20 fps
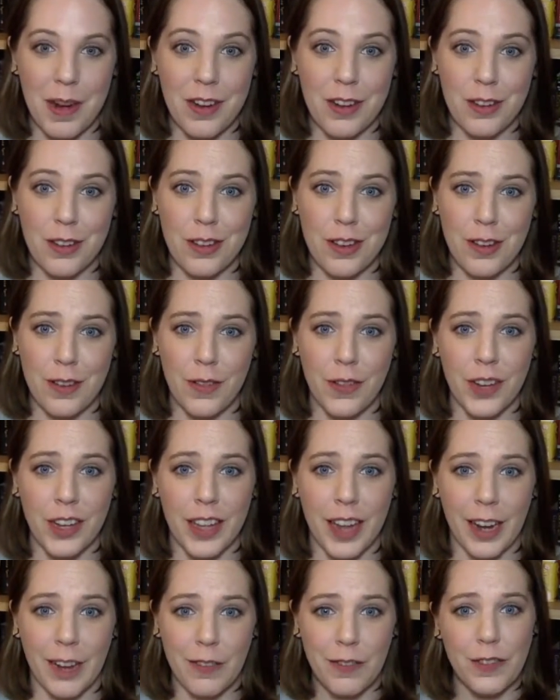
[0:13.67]
I just didn't
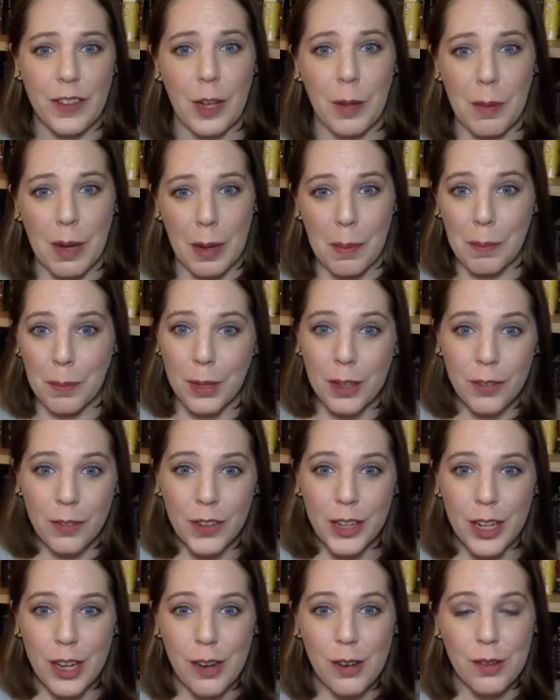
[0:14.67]
feel like filming book
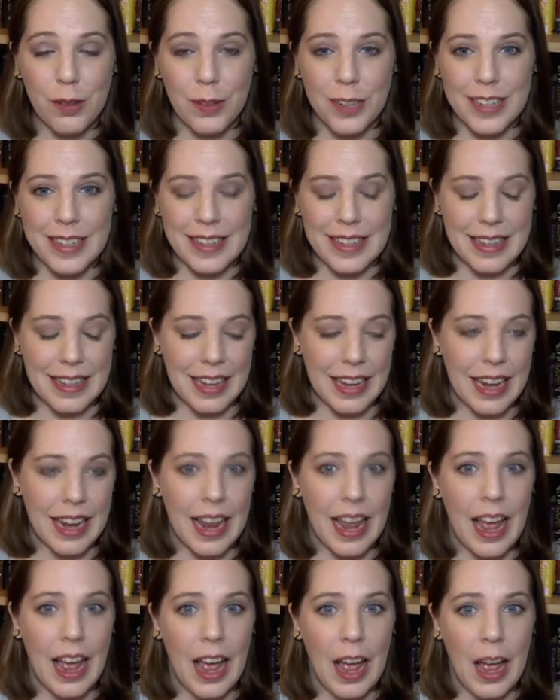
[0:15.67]
videos recently.